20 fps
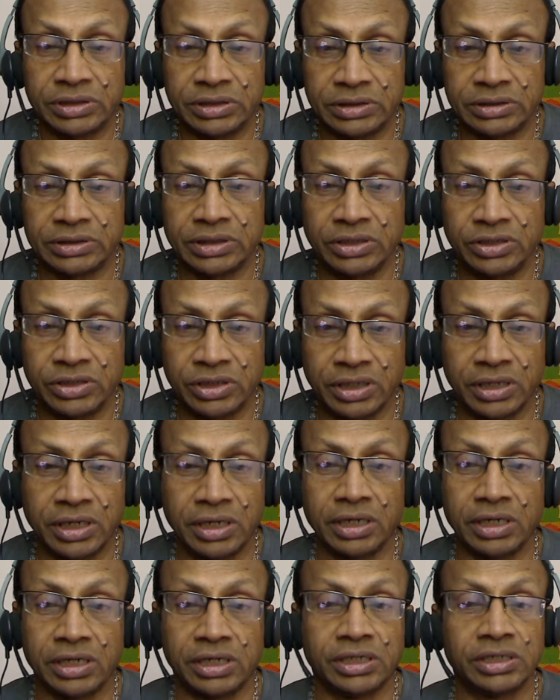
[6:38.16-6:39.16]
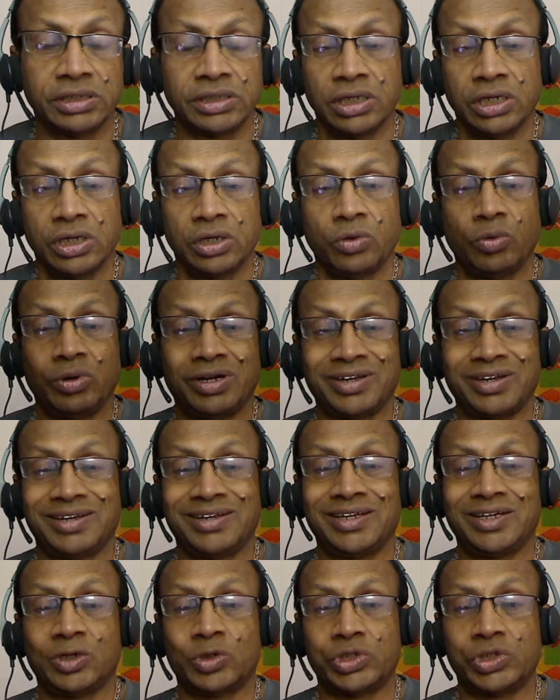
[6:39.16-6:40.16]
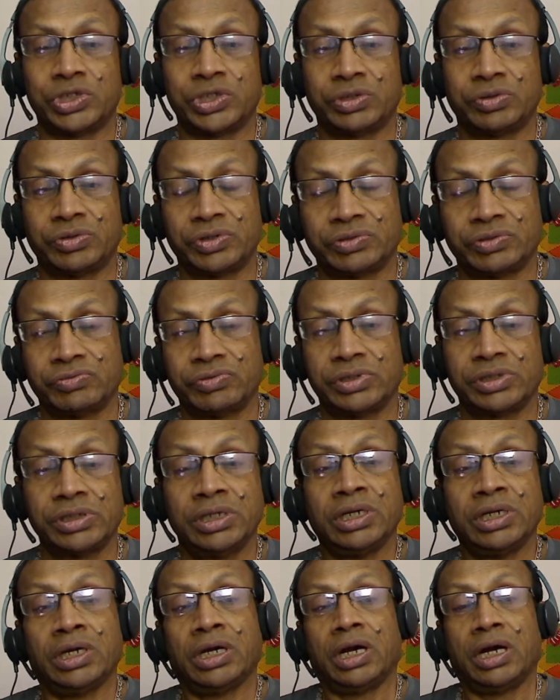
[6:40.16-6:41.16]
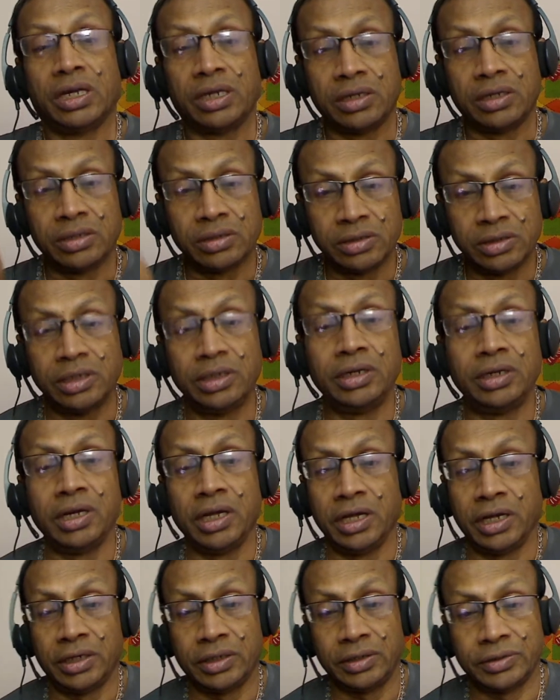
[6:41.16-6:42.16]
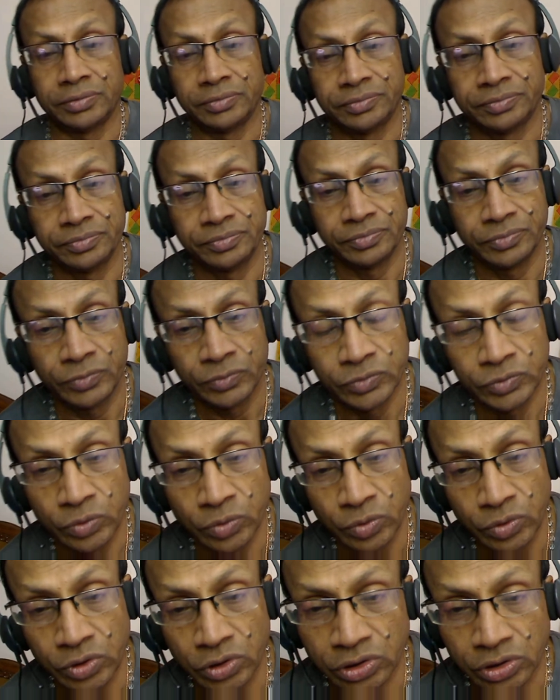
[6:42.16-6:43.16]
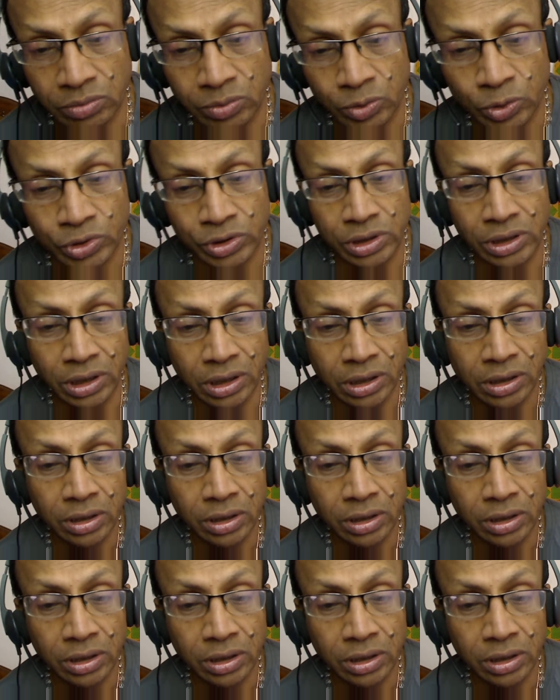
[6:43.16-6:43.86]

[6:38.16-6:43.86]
Right. Second day is we tell the consequence of it. And the third day we talk about the